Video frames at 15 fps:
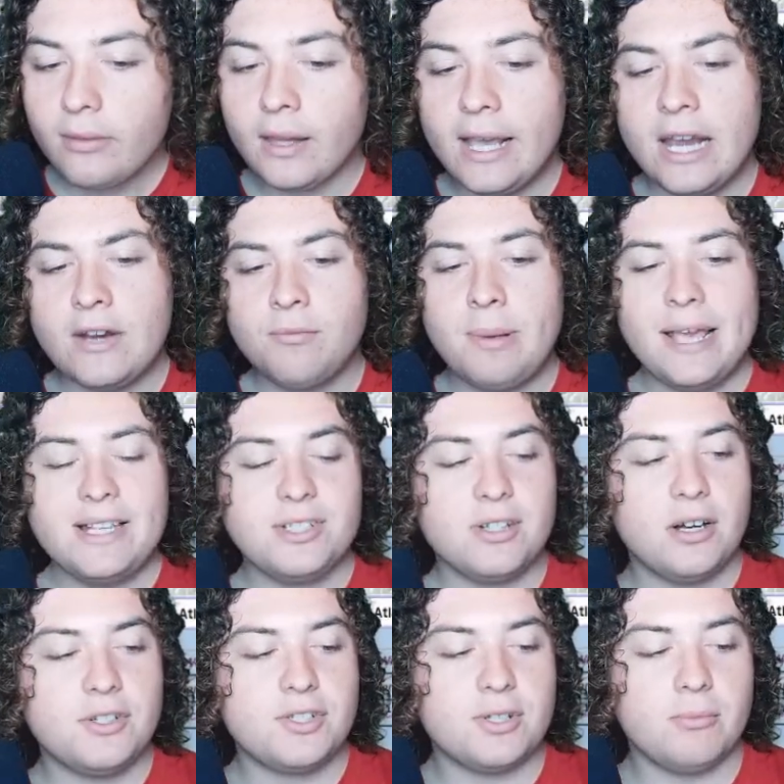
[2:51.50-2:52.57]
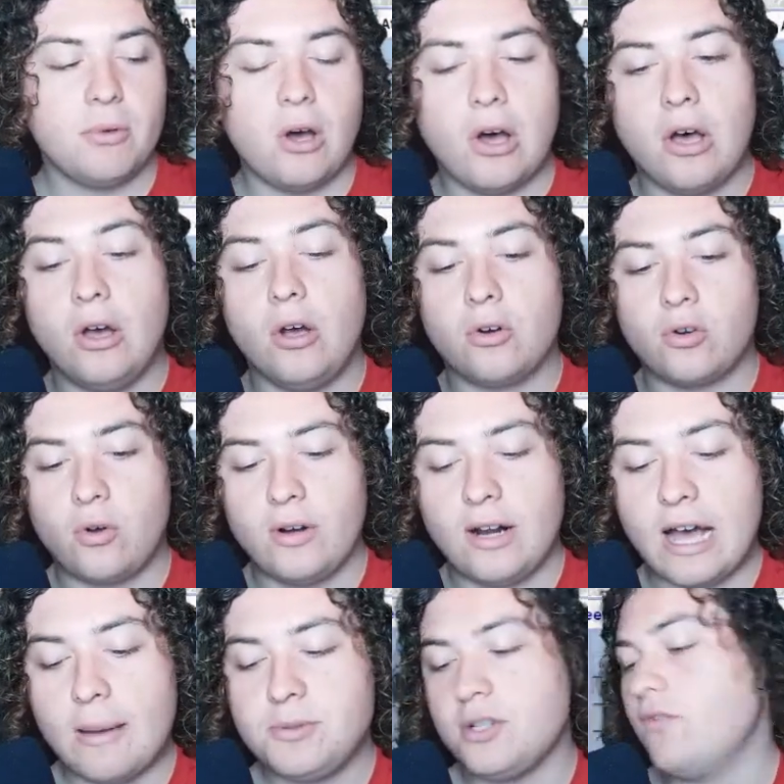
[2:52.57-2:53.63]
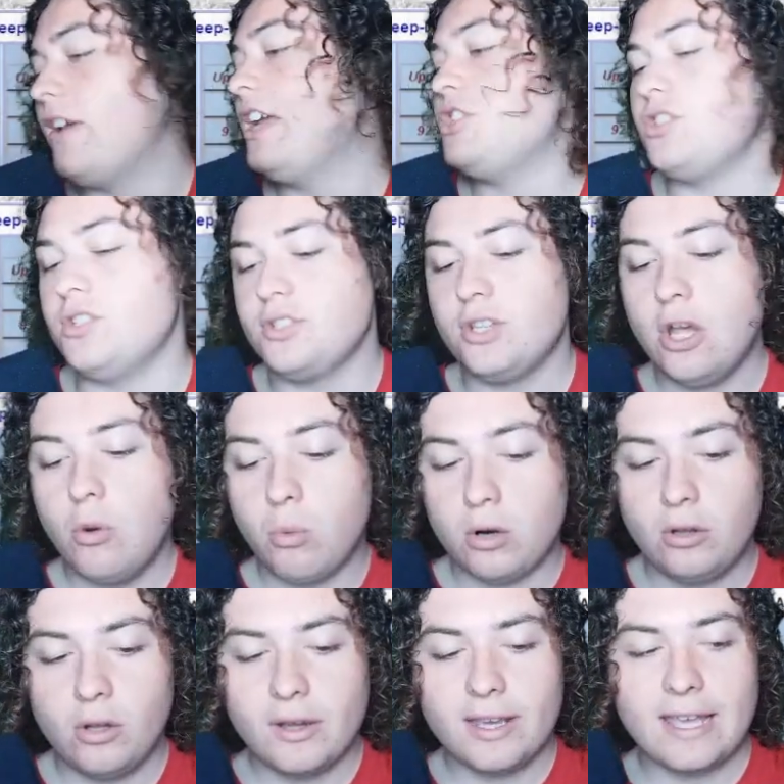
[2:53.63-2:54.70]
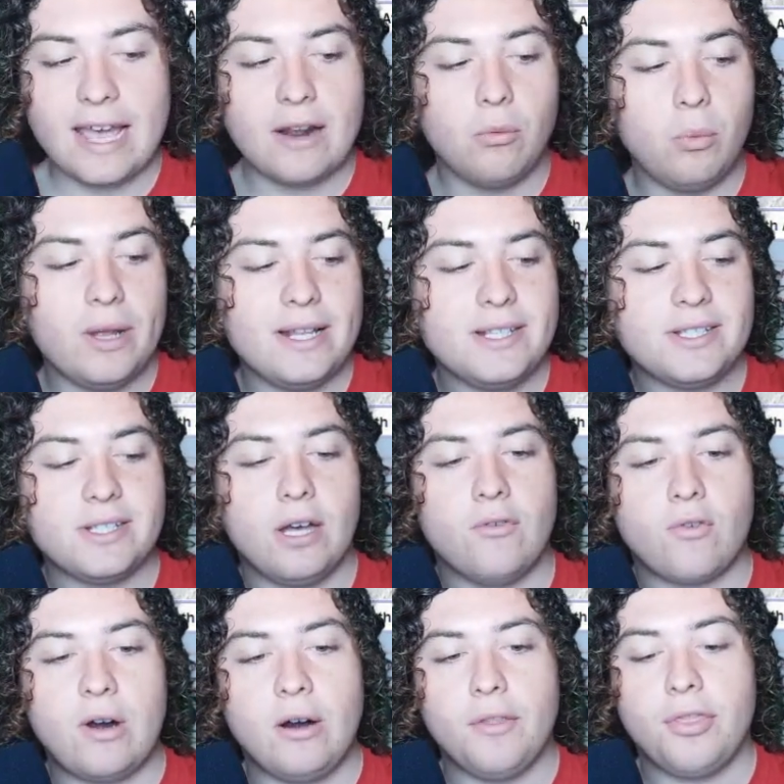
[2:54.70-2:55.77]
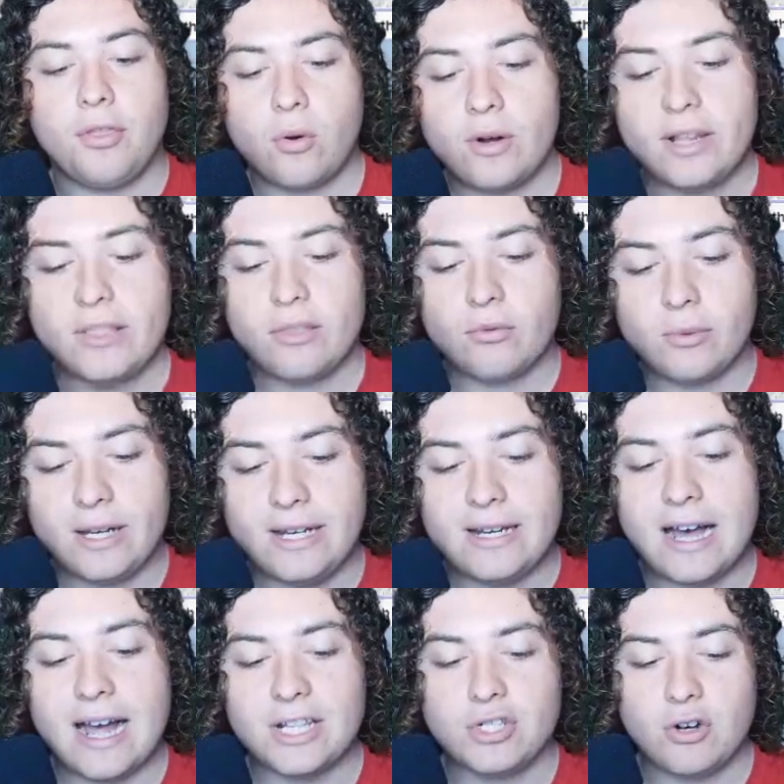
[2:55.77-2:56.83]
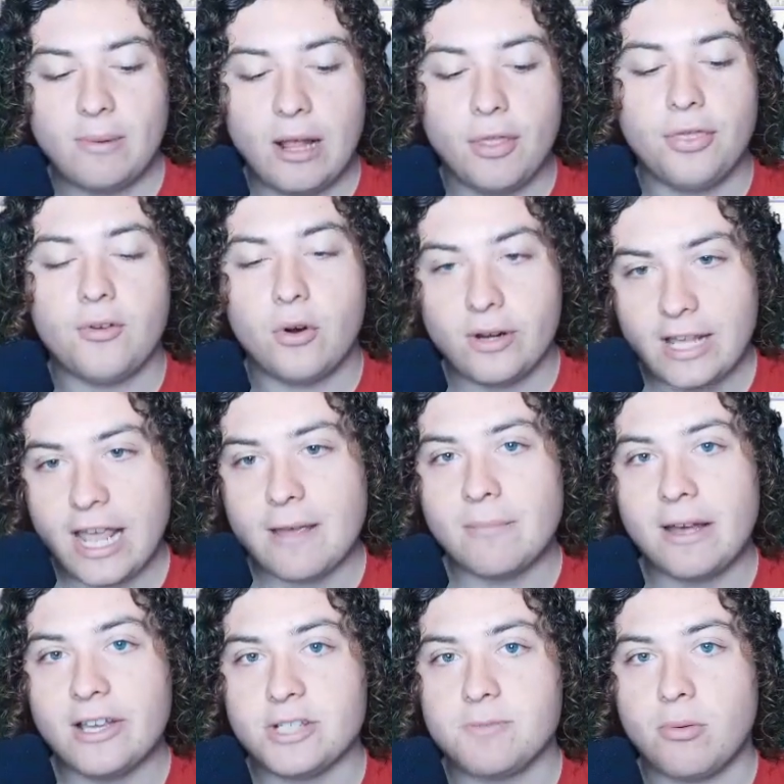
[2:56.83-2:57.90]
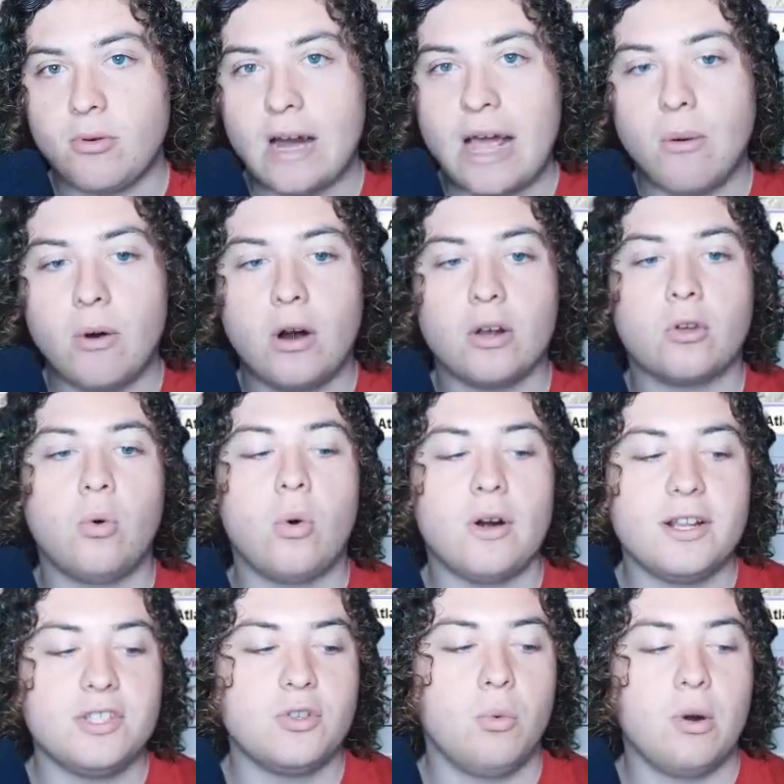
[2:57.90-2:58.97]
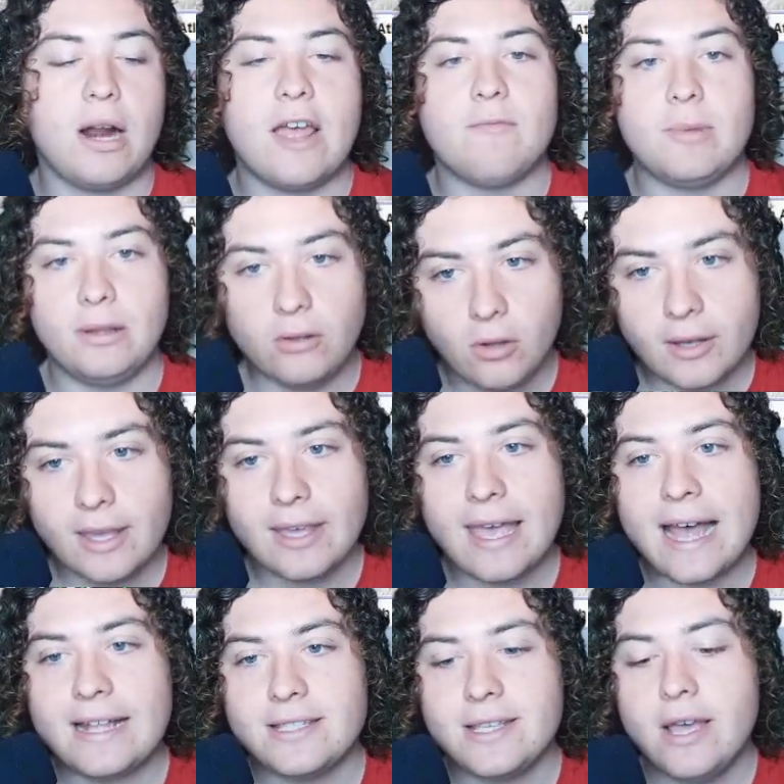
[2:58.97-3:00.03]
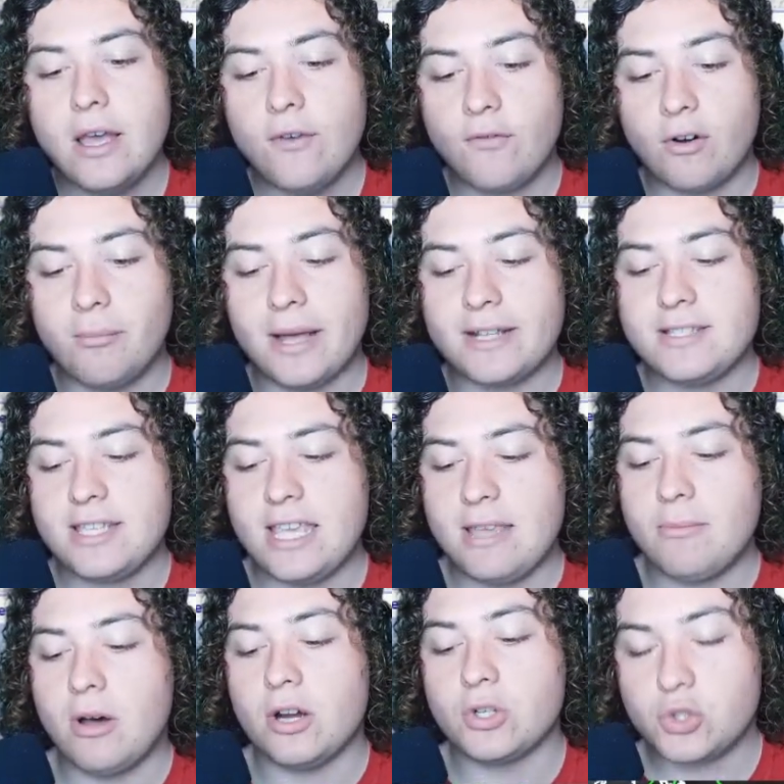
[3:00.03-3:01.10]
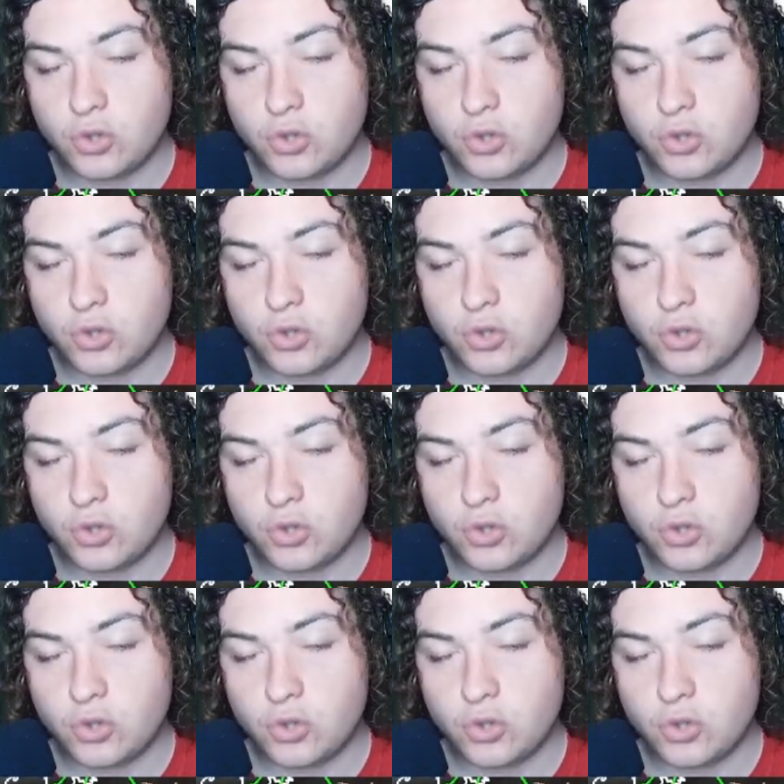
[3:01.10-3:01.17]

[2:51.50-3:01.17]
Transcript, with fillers: And based on some uh, current observations, we're looking at winds of around 33 knots or about 38 miles per hour, according to what I've been looking at from my team on